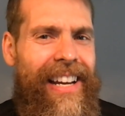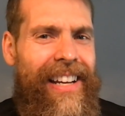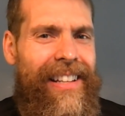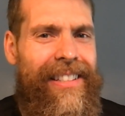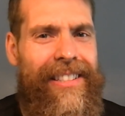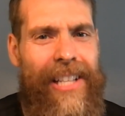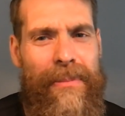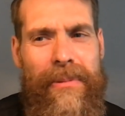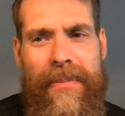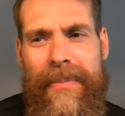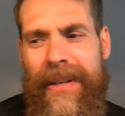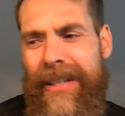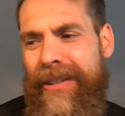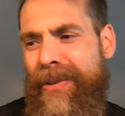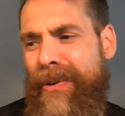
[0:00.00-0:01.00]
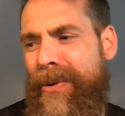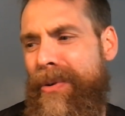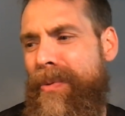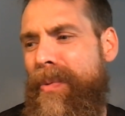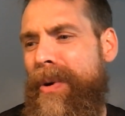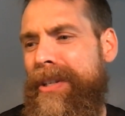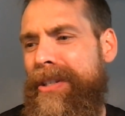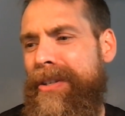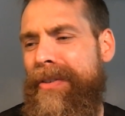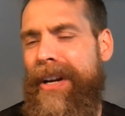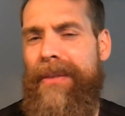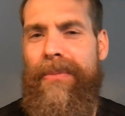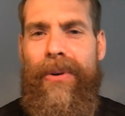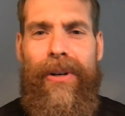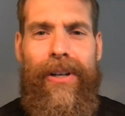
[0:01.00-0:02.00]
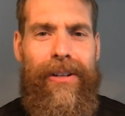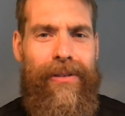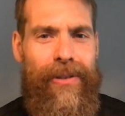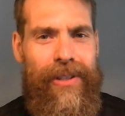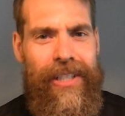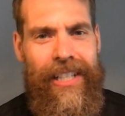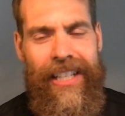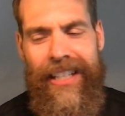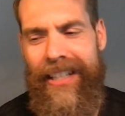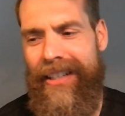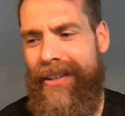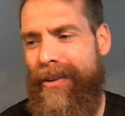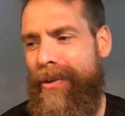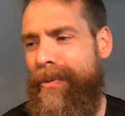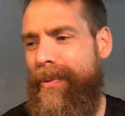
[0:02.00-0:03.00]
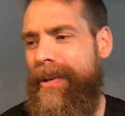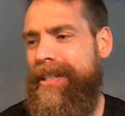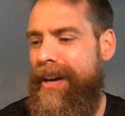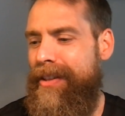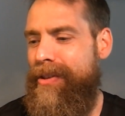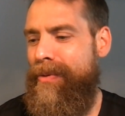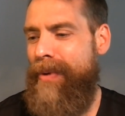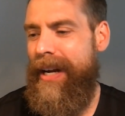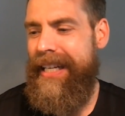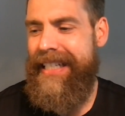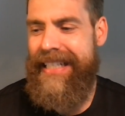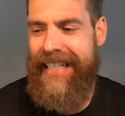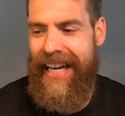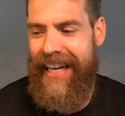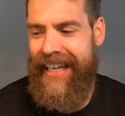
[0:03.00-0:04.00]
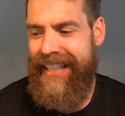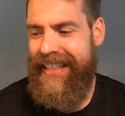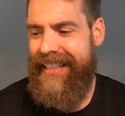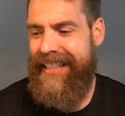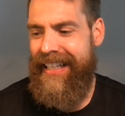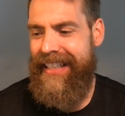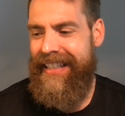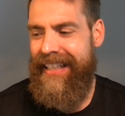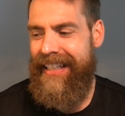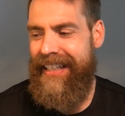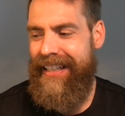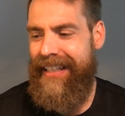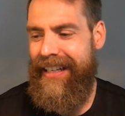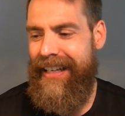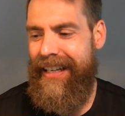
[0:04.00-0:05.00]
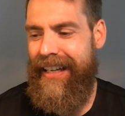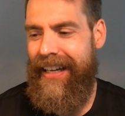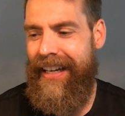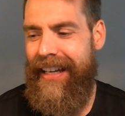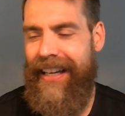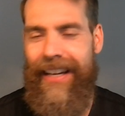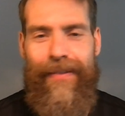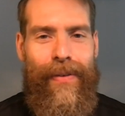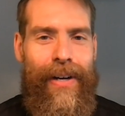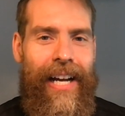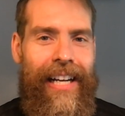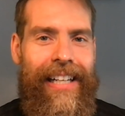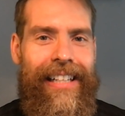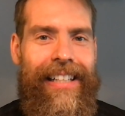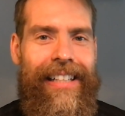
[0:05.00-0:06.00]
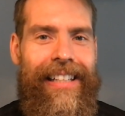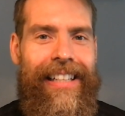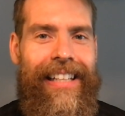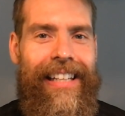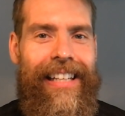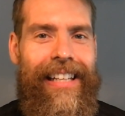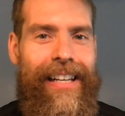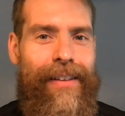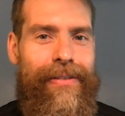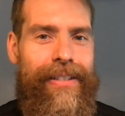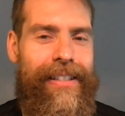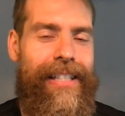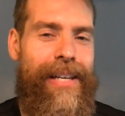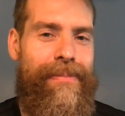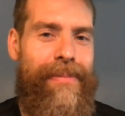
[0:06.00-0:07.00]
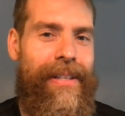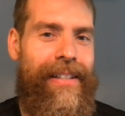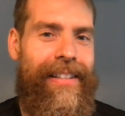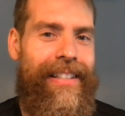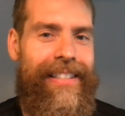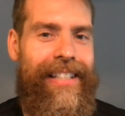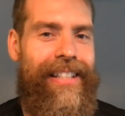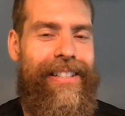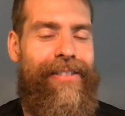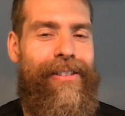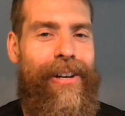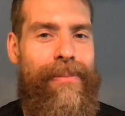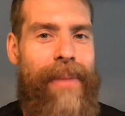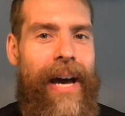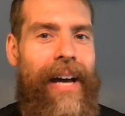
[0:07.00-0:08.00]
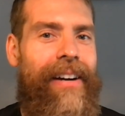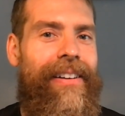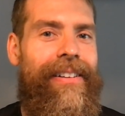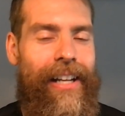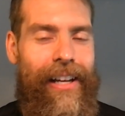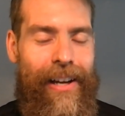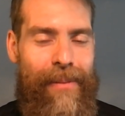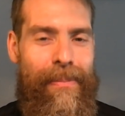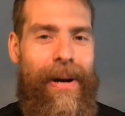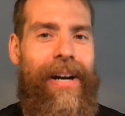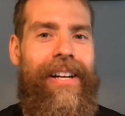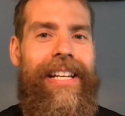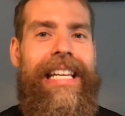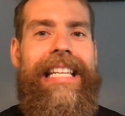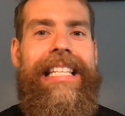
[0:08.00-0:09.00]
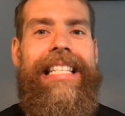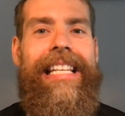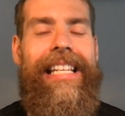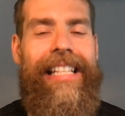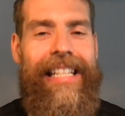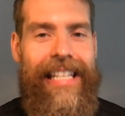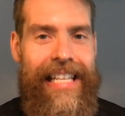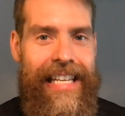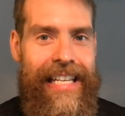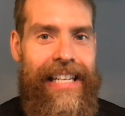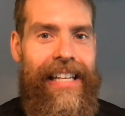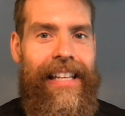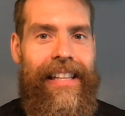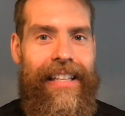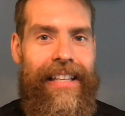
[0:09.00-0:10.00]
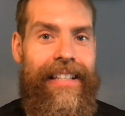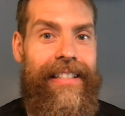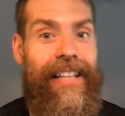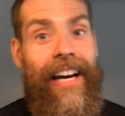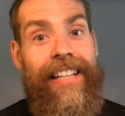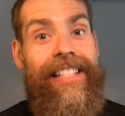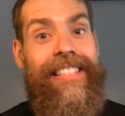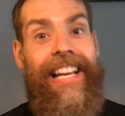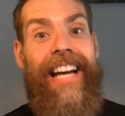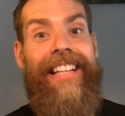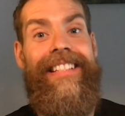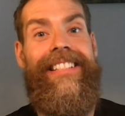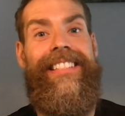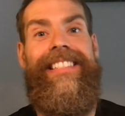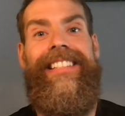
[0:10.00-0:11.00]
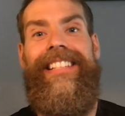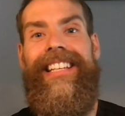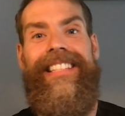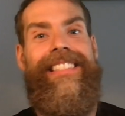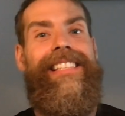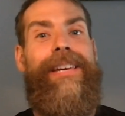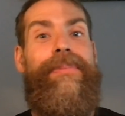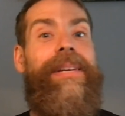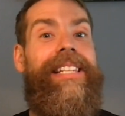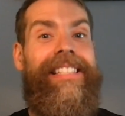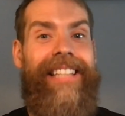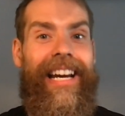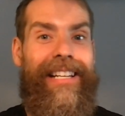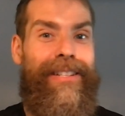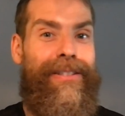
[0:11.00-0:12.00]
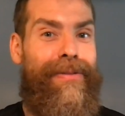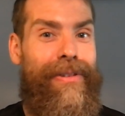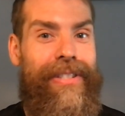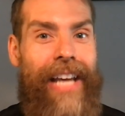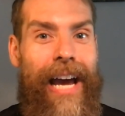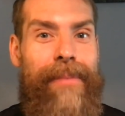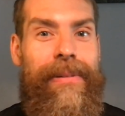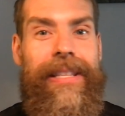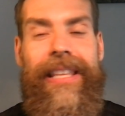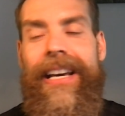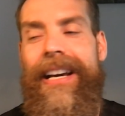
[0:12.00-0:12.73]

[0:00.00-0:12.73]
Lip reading: supplement, or what's the right morning routine, or what's the right diet? And then if we're not getting enough sleep, then this doesn't really matter. Like, our bodies need this. God designed us to get sleep. He designed us for Sabbath.